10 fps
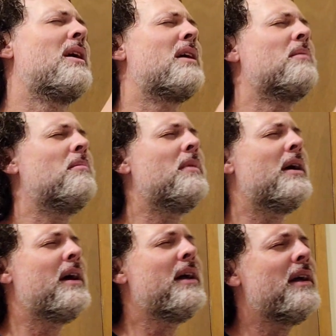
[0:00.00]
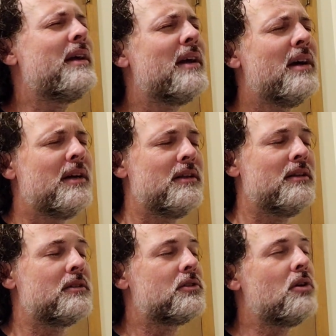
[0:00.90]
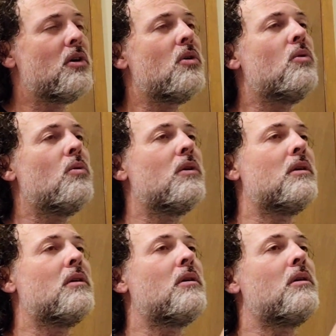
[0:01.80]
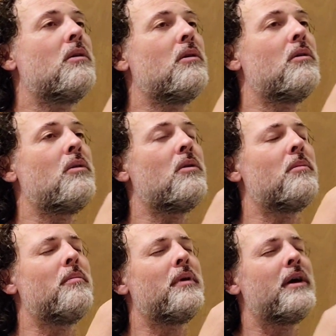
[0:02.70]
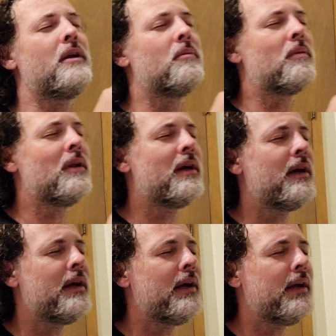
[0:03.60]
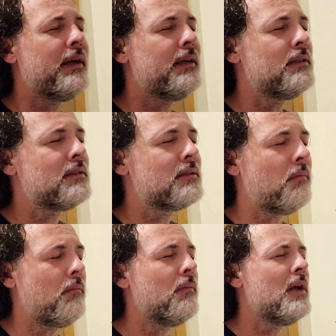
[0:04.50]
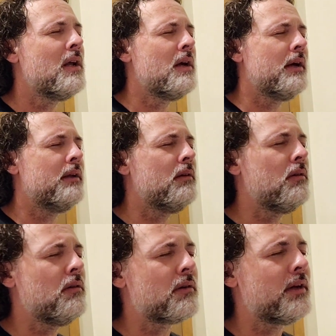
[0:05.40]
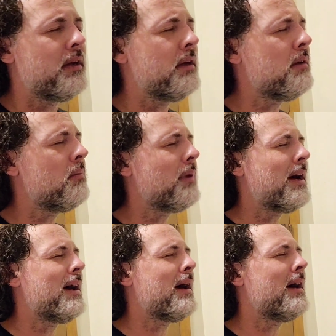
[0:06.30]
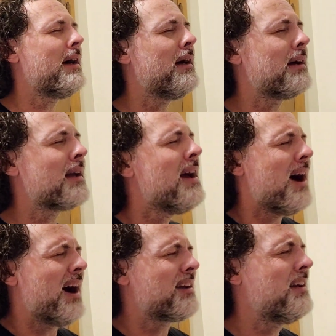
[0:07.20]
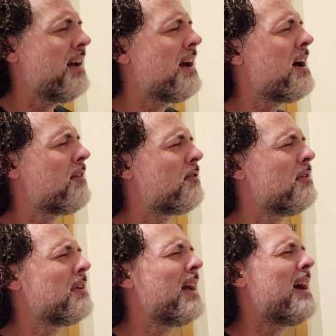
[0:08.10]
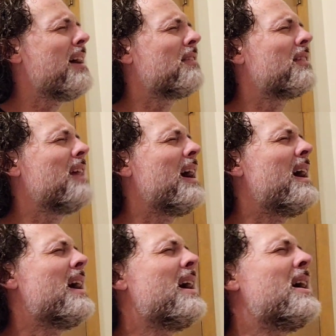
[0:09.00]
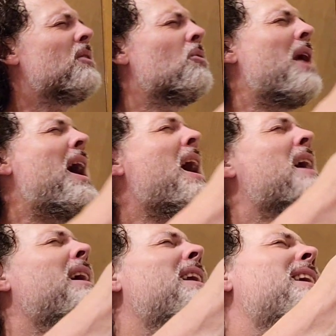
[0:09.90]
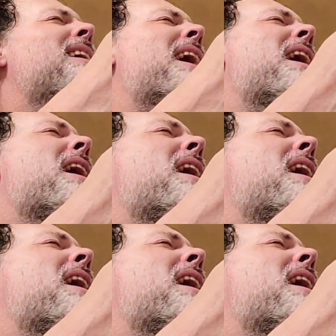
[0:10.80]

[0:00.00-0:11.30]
trying to make this old world a better place. Looking back, I can't forget that rainy